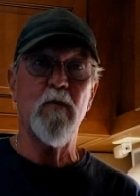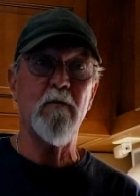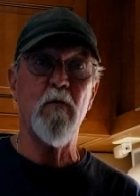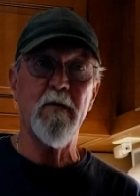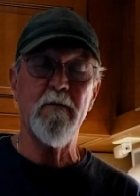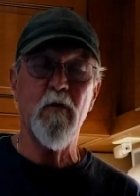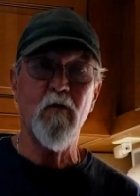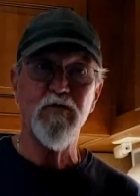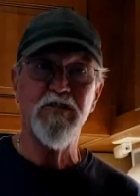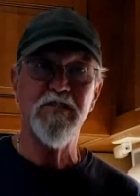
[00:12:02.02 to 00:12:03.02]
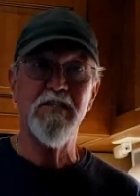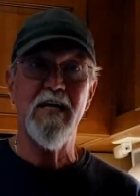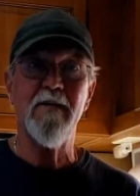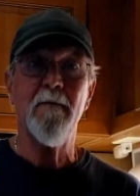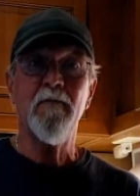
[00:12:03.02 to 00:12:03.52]
when we purchased
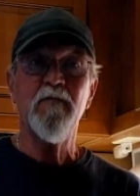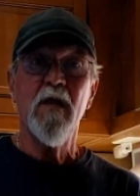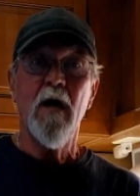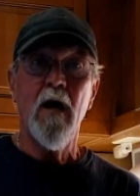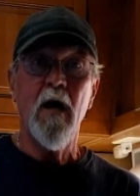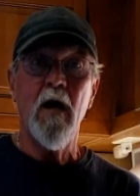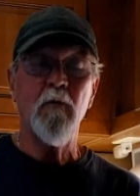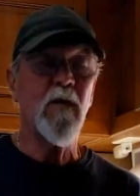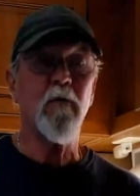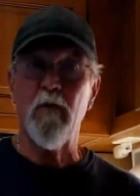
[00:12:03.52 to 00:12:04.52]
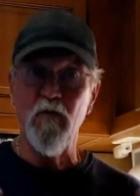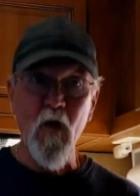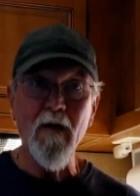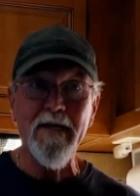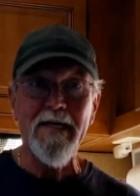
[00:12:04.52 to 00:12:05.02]
it, we were
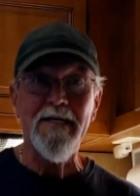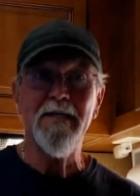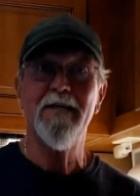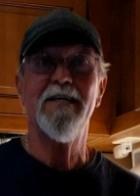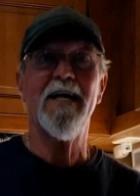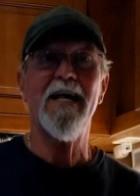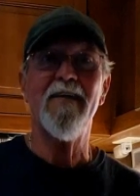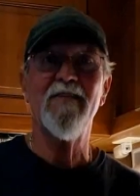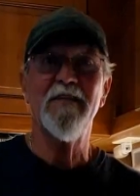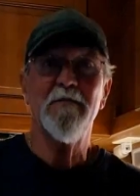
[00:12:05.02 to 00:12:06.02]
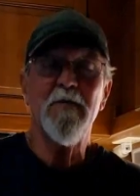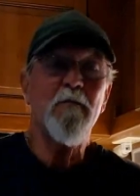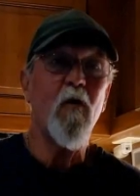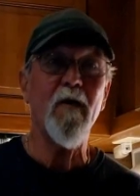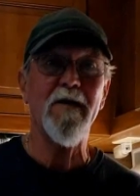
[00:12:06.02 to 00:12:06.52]
lucky. We
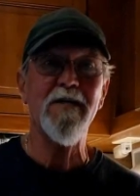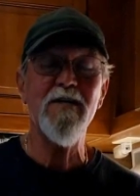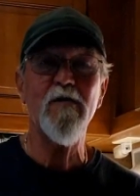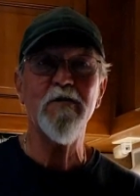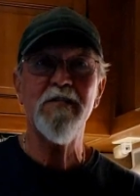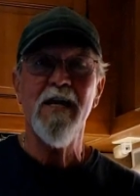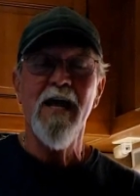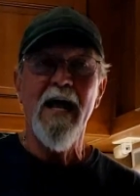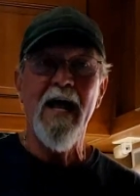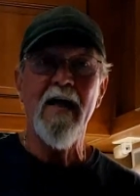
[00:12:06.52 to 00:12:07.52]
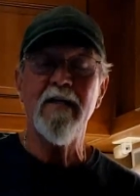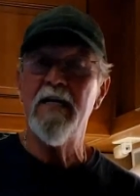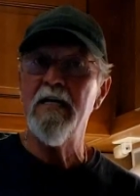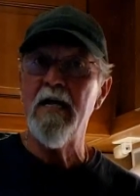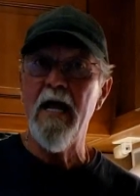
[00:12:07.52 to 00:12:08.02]
bought it used, and
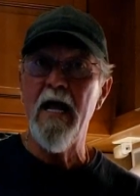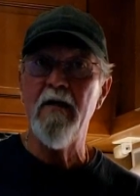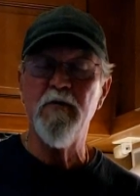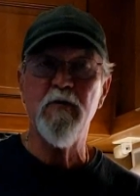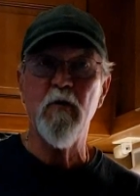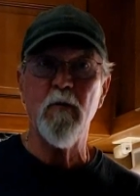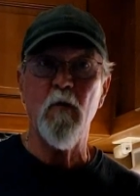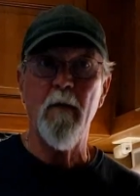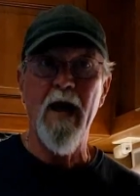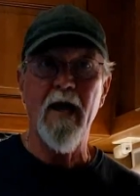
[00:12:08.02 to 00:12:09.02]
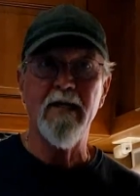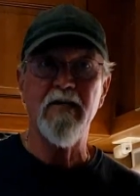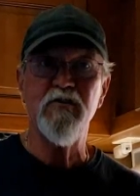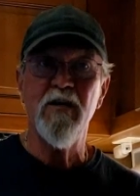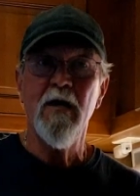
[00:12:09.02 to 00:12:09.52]
it had thermal
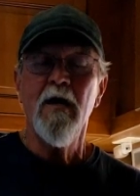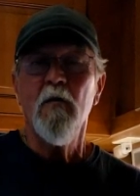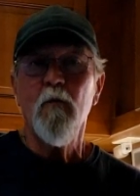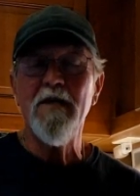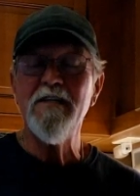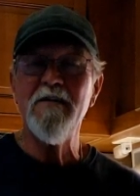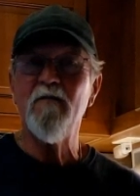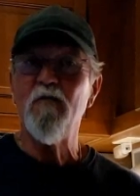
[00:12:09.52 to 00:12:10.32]
package. We didn't,